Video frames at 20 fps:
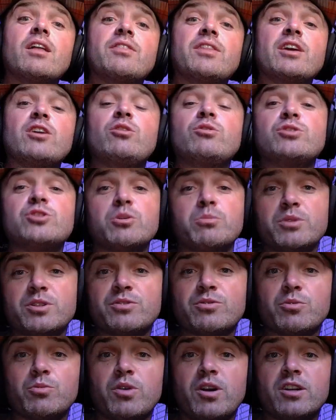Thank you so much
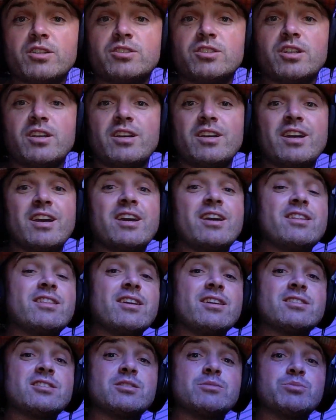for watching. Hit
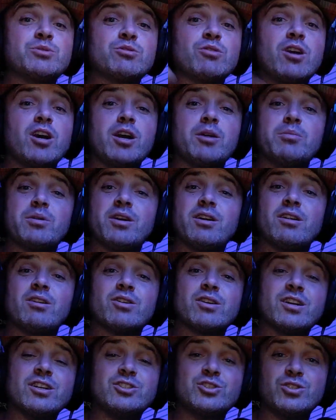that subscribe and
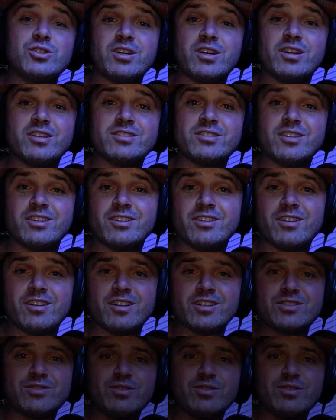I'll catch you guys in the next